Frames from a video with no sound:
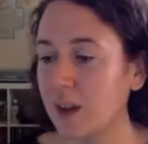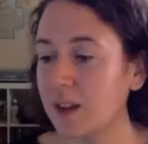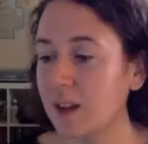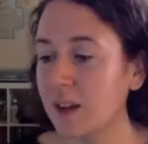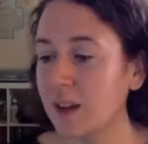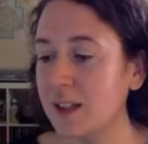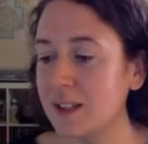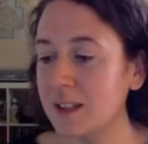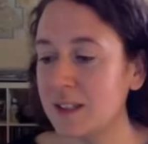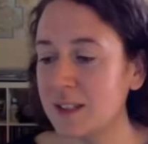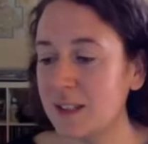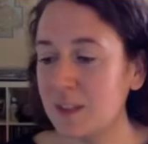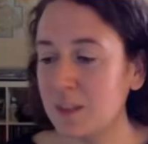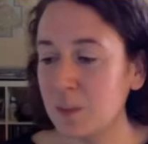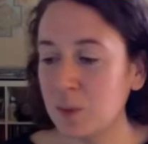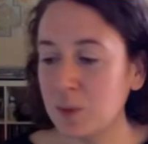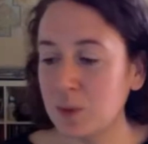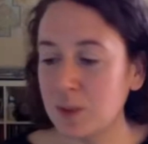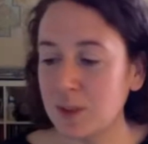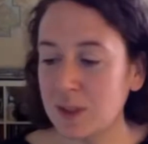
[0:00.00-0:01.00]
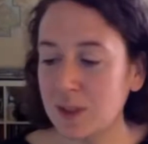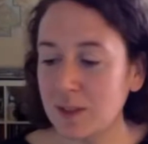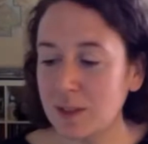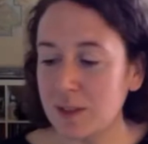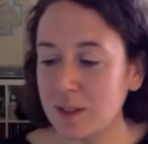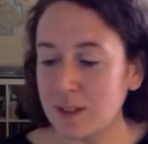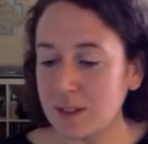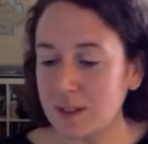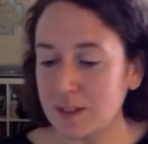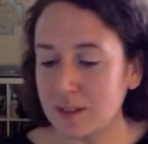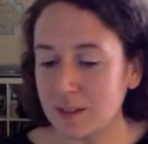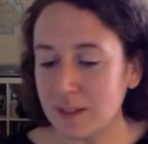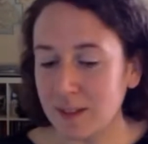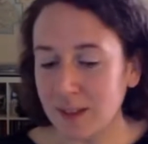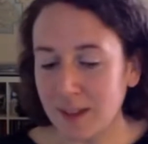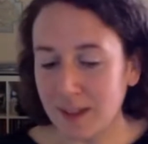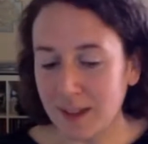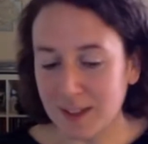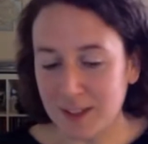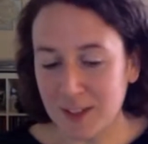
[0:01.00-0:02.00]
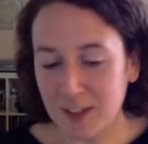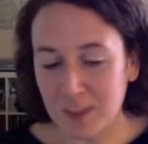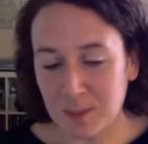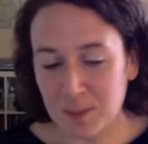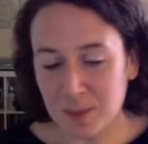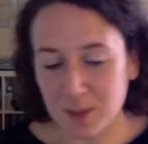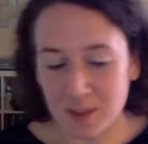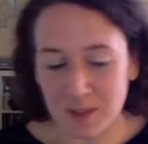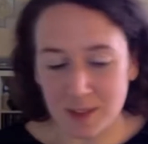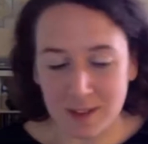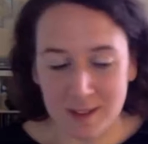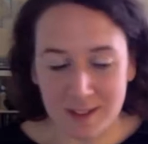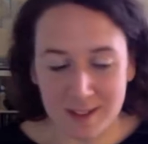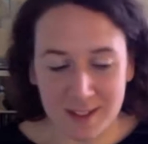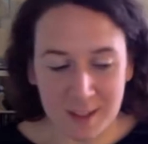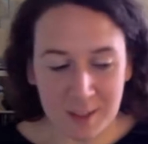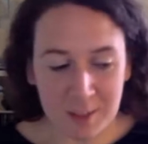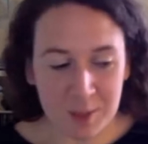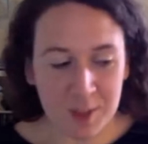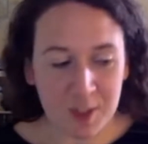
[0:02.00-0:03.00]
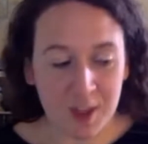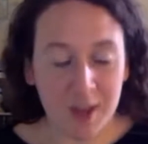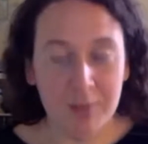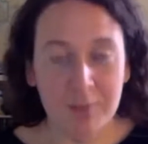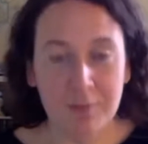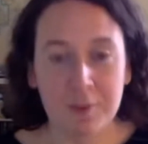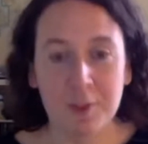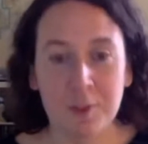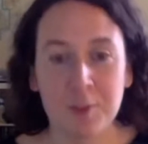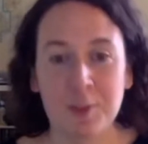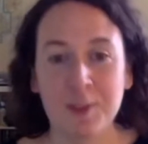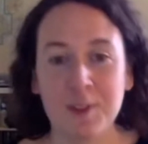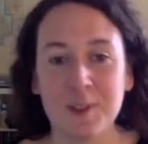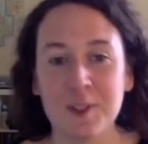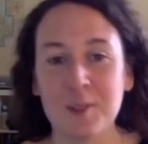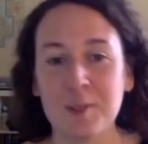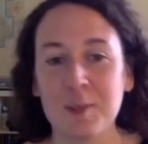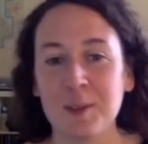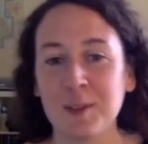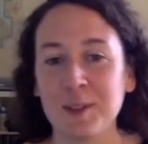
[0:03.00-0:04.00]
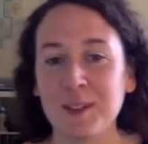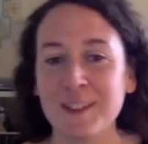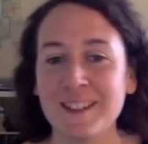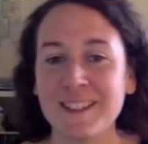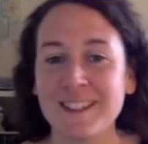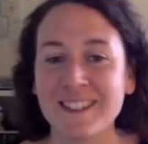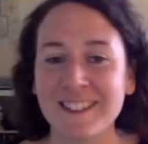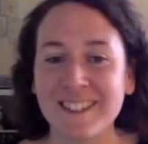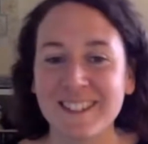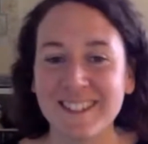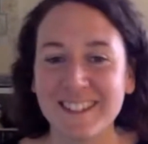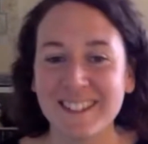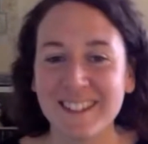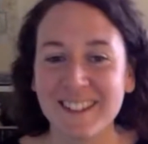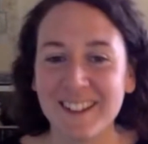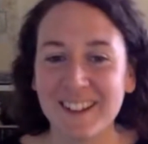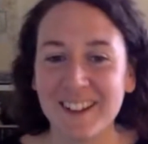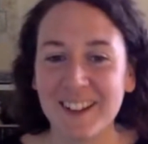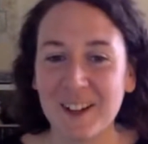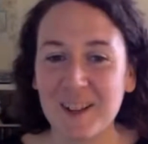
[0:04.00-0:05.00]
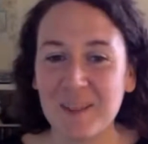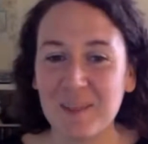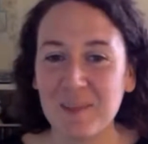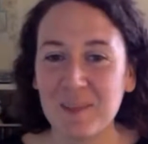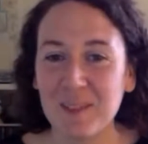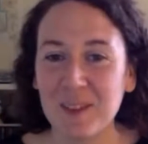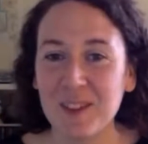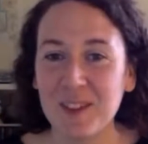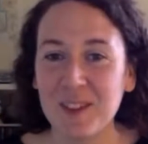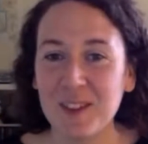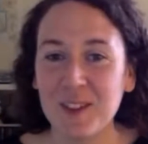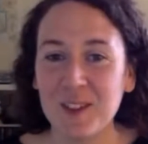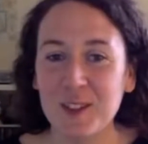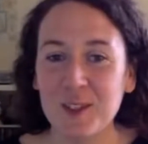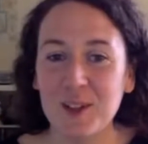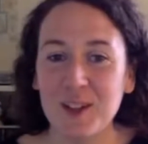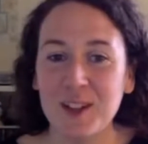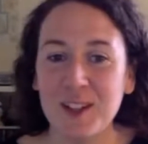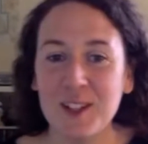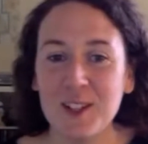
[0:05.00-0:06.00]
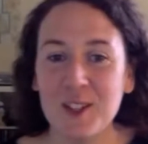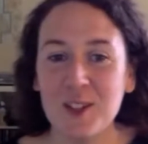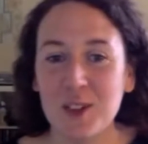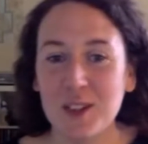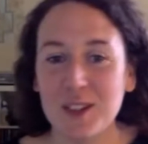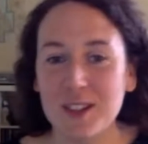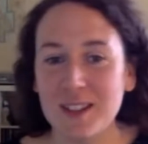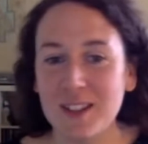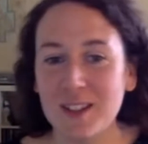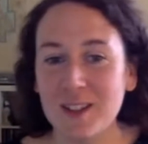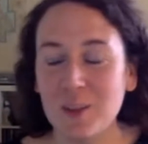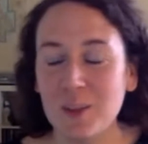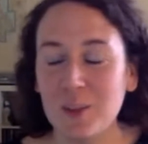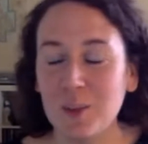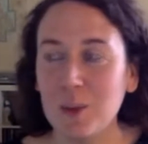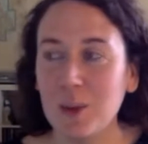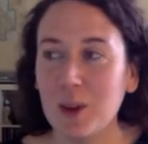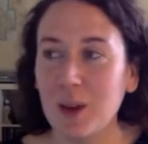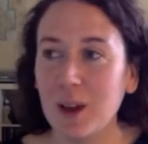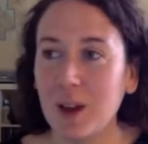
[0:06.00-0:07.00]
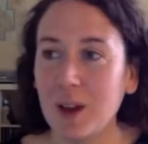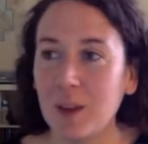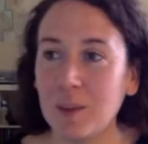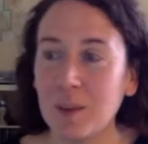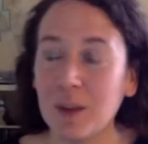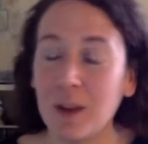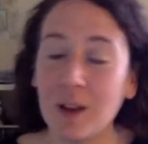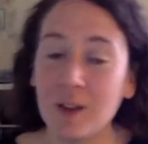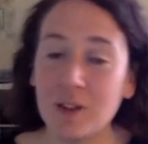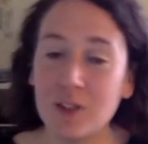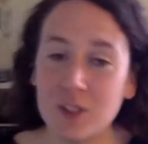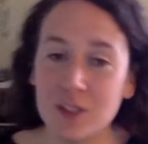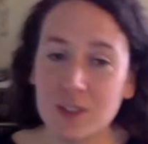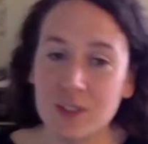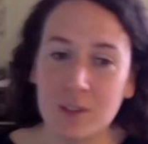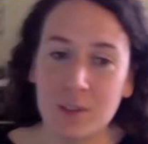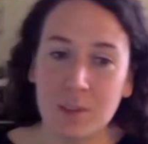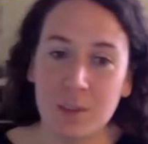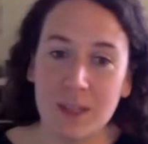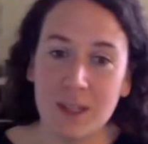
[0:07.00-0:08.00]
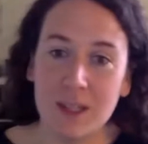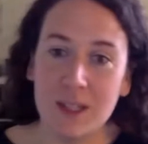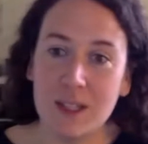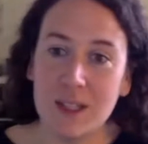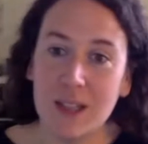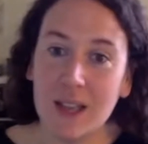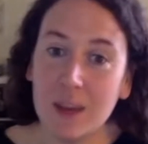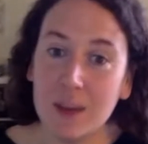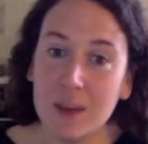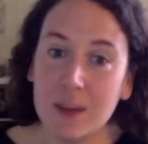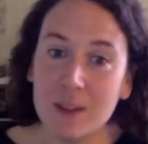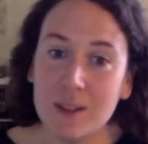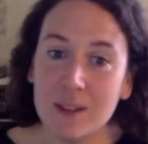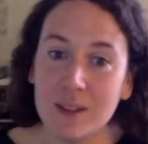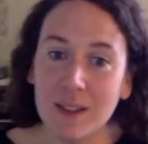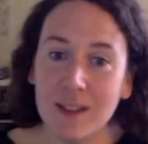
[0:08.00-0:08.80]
I'd like to see more distilleries attempt a carbon footprint, to be honest. I think it's really interesting. I've just completed ours.